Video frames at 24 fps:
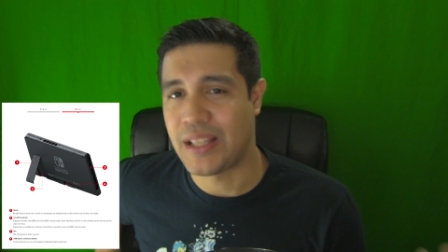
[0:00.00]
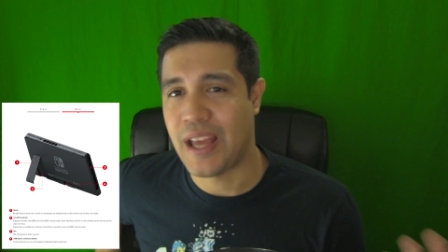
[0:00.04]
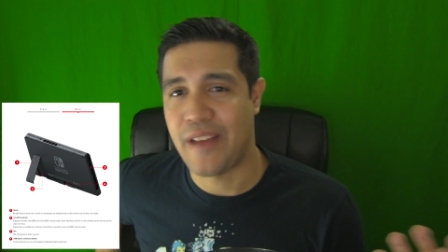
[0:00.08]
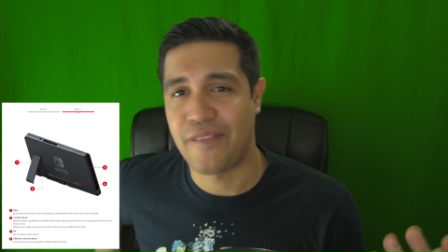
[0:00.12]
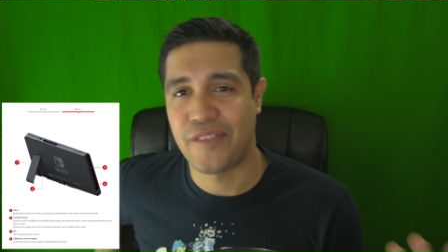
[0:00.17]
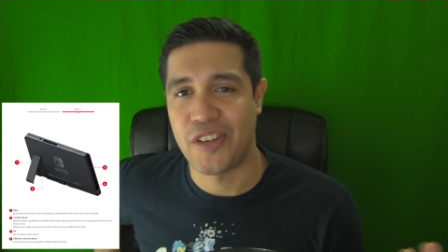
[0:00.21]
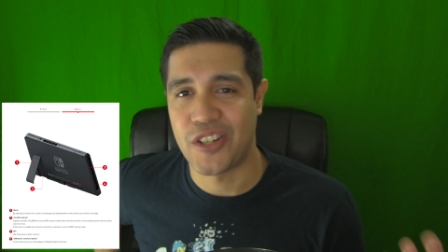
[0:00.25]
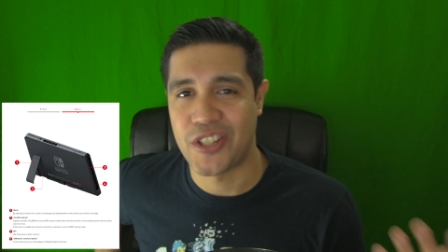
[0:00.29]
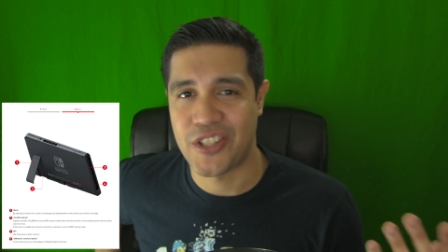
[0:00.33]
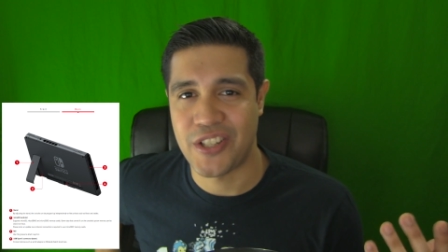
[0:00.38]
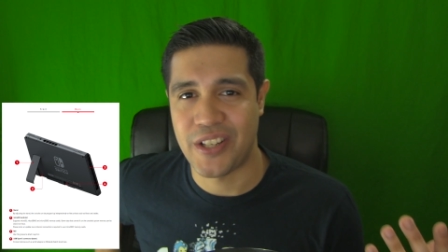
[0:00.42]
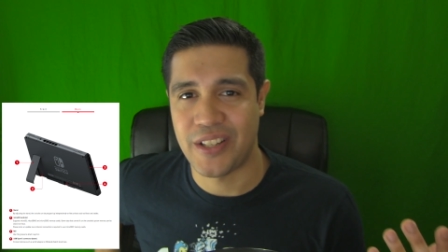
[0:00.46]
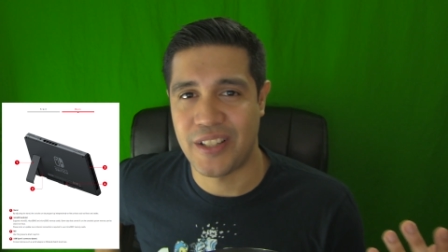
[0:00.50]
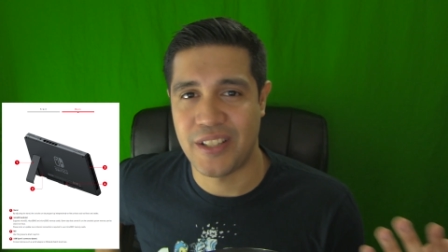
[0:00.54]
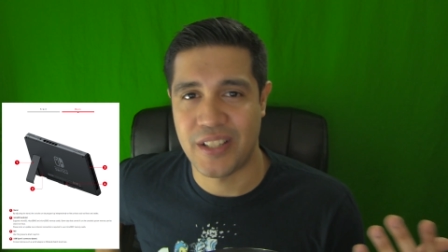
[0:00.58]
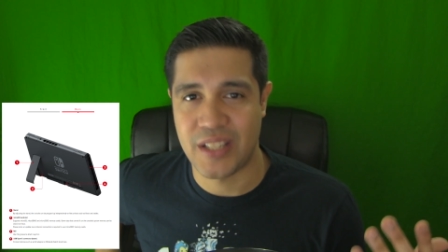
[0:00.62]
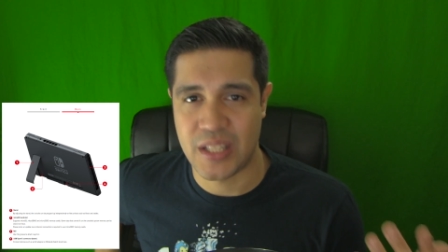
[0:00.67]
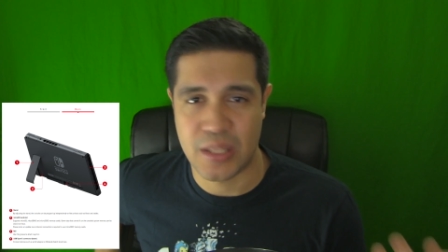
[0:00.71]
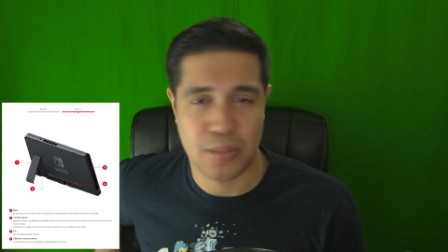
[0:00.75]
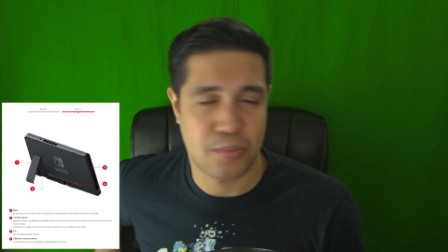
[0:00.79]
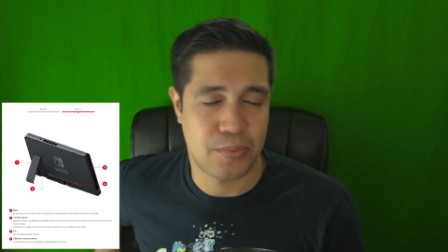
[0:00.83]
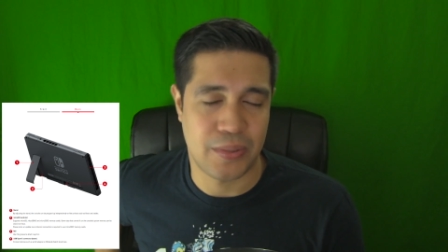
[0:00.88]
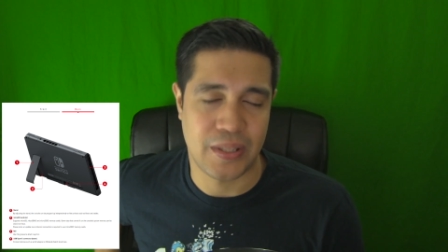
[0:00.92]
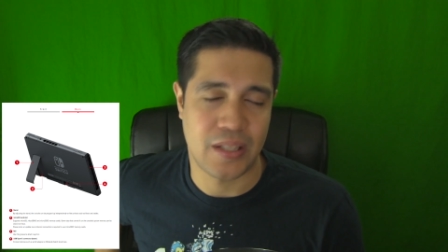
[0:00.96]
that function
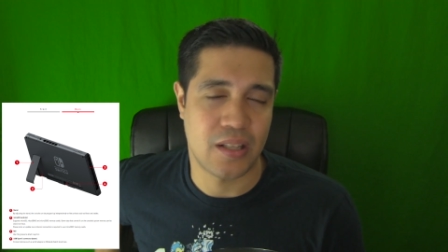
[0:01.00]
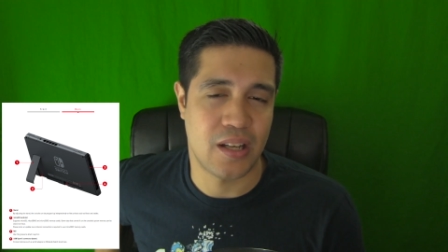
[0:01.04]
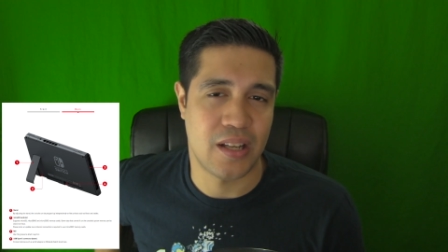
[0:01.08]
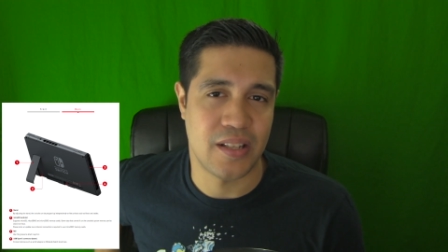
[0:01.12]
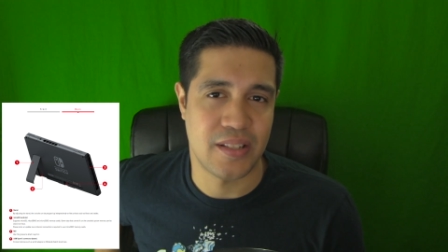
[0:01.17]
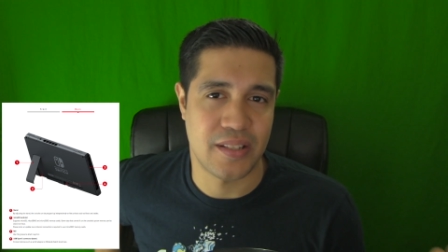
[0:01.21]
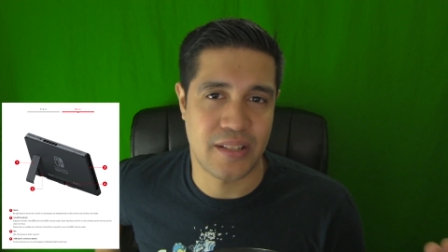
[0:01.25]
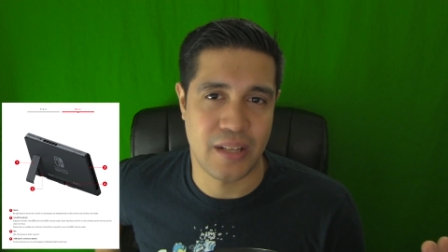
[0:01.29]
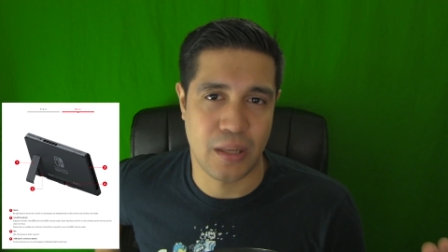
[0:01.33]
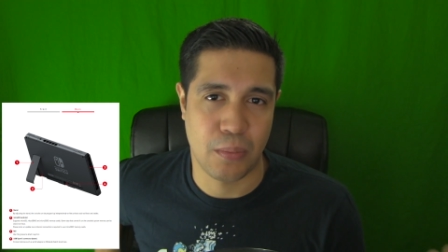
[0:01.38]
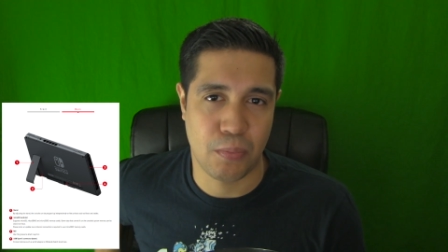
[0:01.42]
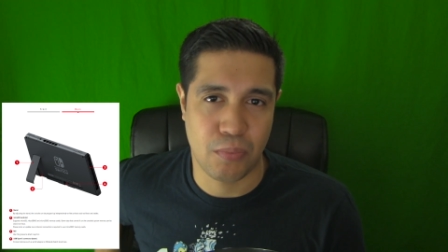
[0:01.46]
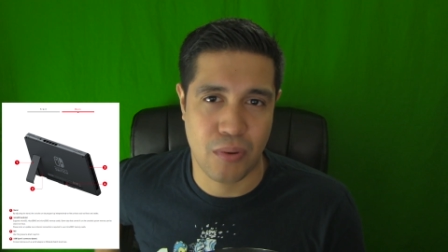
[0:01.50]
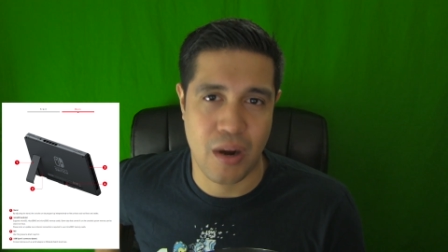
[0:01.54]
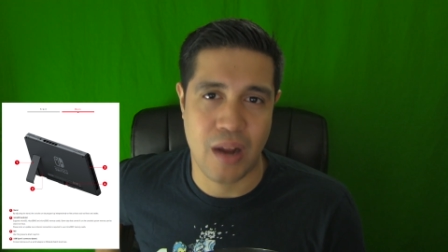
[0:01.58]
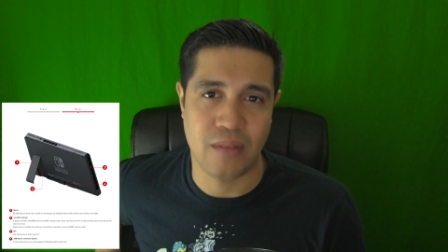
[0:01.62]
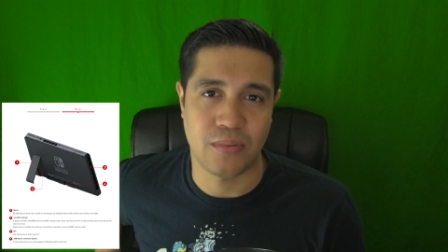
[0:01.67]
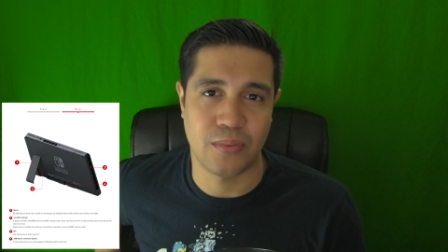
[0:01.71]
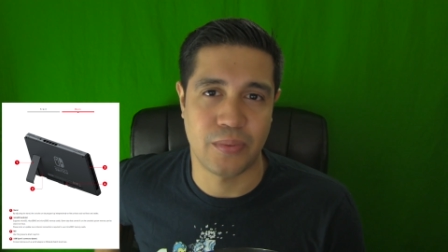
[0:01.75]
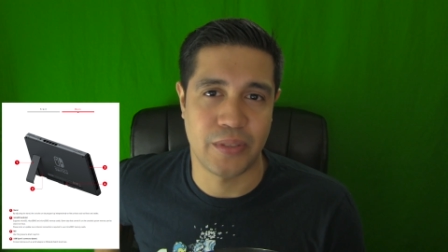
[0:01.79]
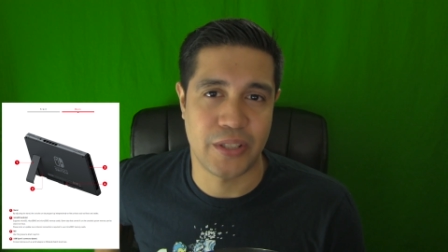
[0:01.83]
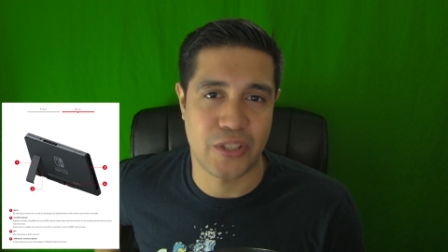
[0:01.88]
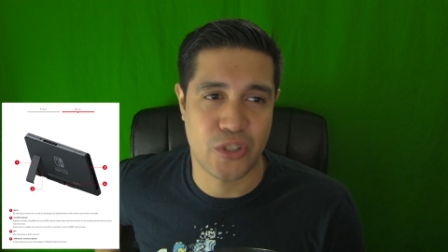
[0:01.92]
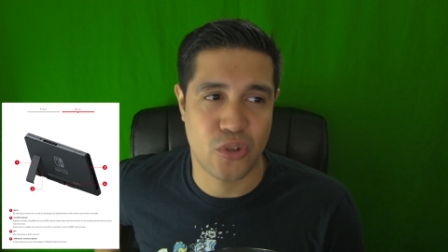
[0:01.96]
is because they're
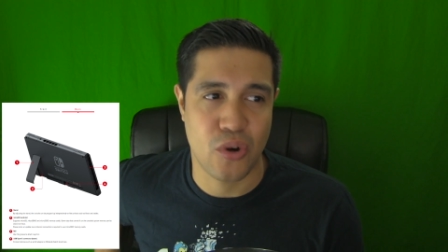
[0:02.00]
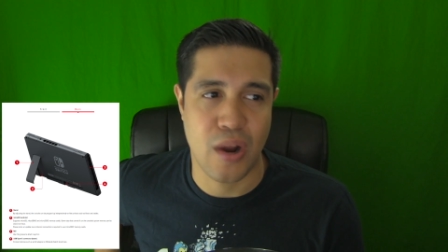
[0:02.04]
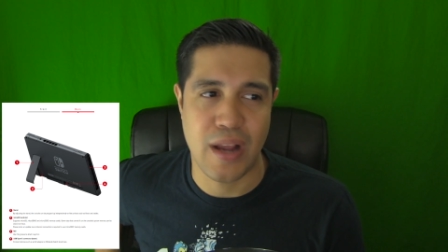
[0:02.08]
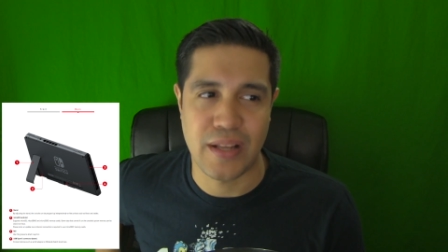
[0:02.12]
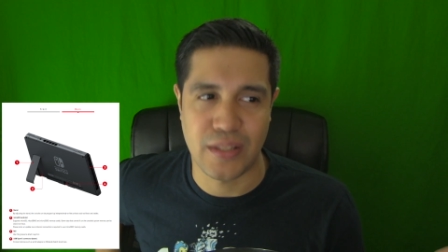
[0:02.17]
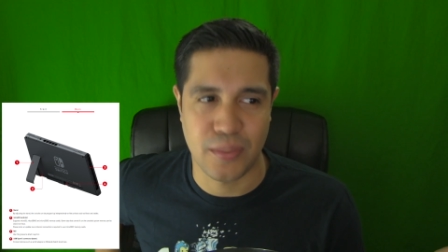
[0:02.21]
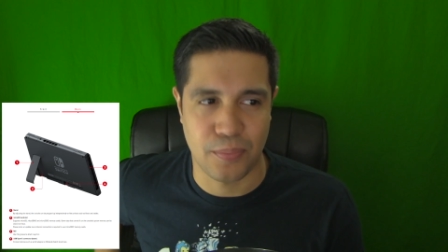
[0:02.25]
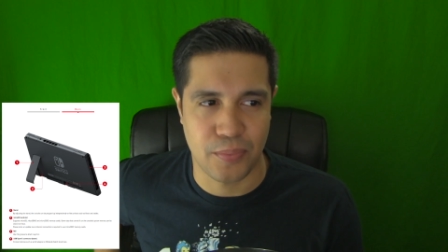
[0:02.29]
probably trying